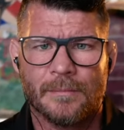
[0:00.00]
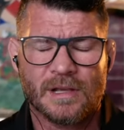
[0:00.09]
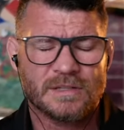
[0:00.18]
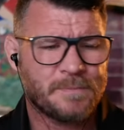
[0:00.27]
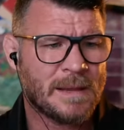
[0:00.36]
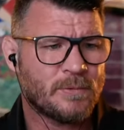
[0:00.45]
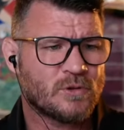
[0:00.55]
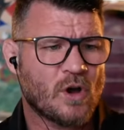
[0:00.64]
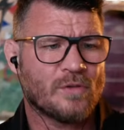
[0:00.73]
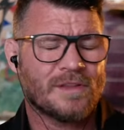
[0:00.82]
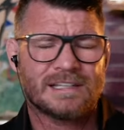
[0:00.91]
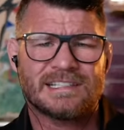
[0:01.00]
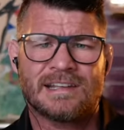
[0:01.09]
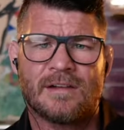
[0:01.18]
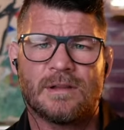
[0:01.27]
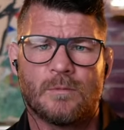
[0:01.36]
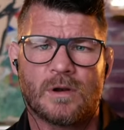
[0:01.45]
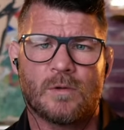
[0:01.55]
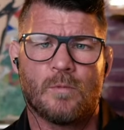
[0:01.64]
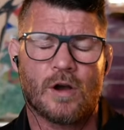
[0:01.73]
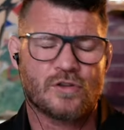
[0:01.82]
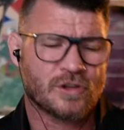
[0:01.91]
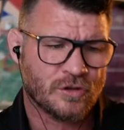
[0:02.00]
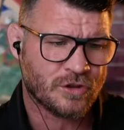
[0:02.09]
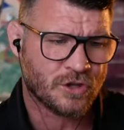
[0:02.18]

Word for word: because people don't necessarily want to watch another